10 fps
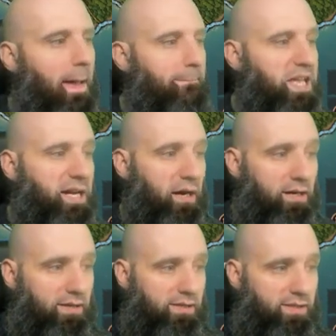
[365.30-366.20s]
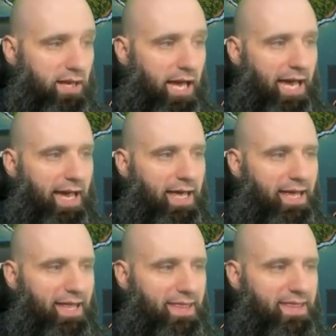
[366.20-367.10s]
because
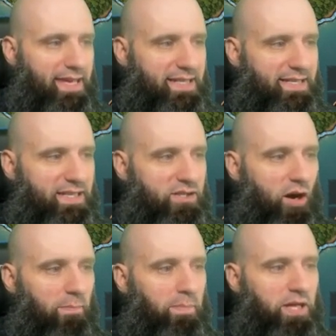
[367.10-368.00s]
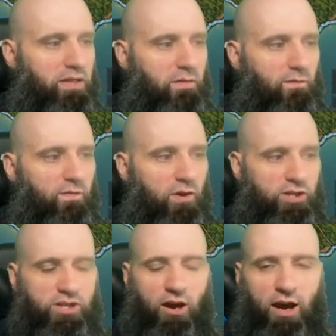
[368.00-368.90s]
this has not been the
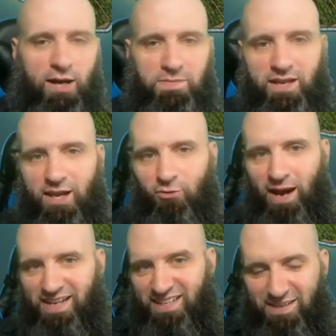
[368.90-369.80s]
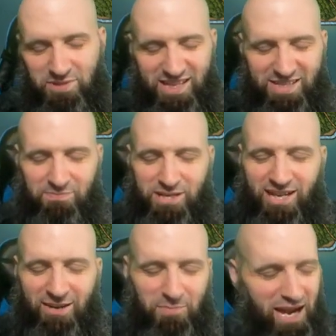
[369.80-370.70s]
first time that I granted him this
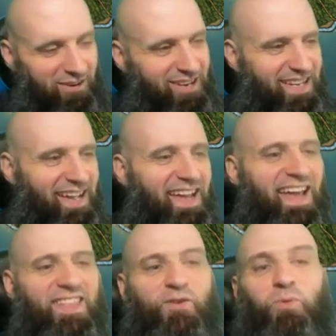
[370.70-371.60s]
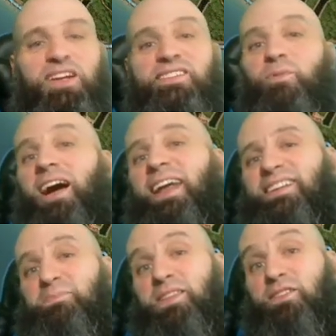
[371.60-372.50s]
parody. The reason why it
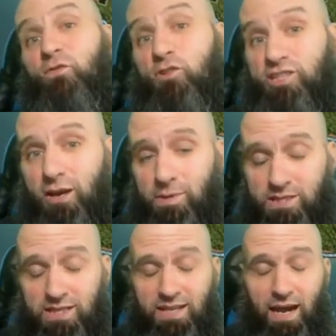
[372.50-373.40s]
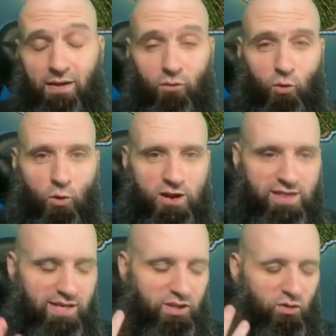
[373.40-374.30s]
hasn't been this first time is because I've recorded
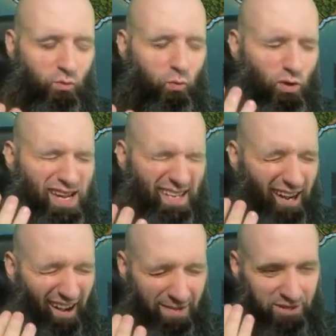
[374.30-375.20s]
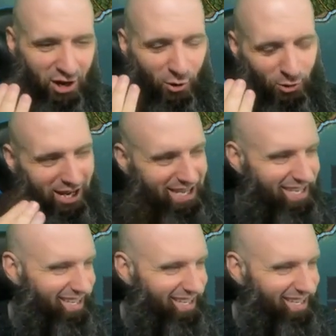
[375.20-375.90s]
this three times already.